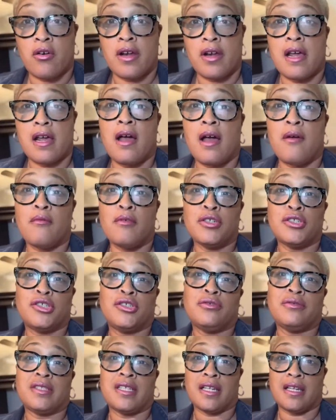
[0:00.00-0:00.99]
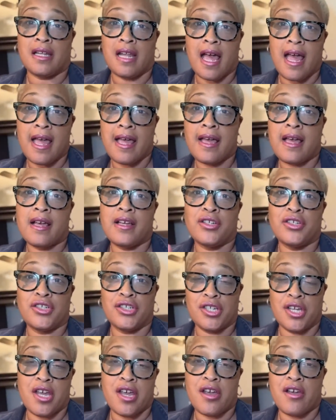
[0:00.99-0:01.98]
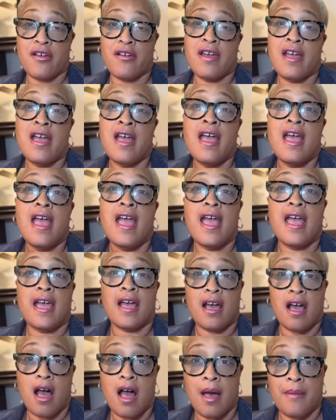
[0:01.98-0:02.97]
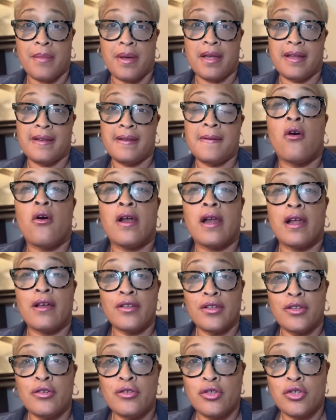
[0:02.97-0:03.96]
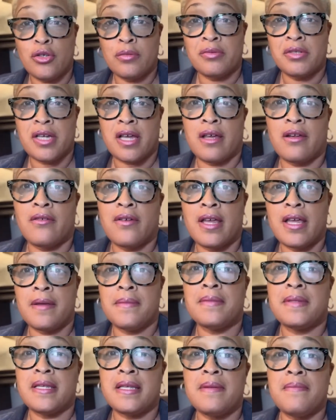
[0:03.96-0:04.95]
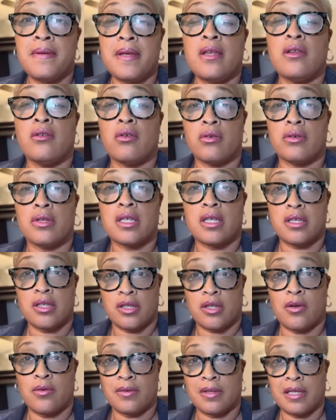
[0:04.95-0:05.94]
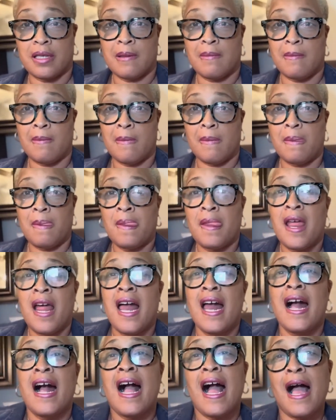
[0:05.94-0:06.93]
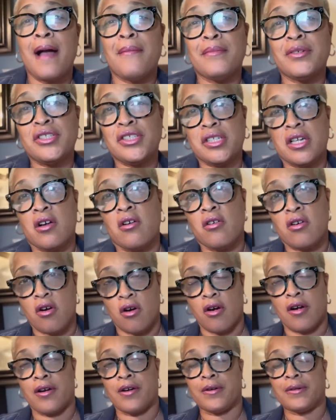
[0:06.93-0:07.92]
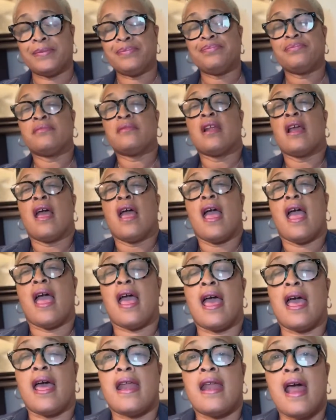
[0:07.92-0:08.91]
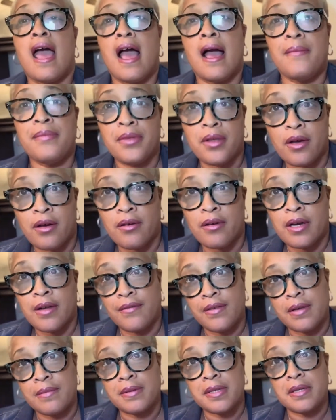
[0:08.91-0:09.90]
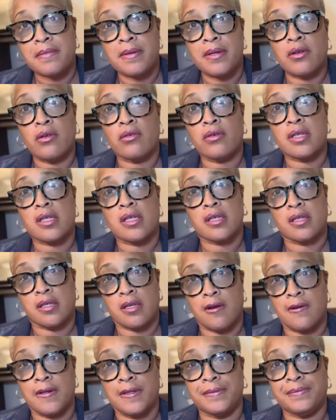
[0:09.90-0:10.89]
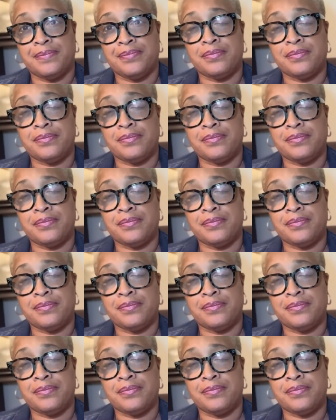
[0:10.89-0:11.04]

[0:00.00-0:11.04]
started, I want you to like, share, and comment on our YouTube channel, MCB Nurse Consultant. I'm Michelle Carter, and I'm the owner of MCB Nurse Consultant.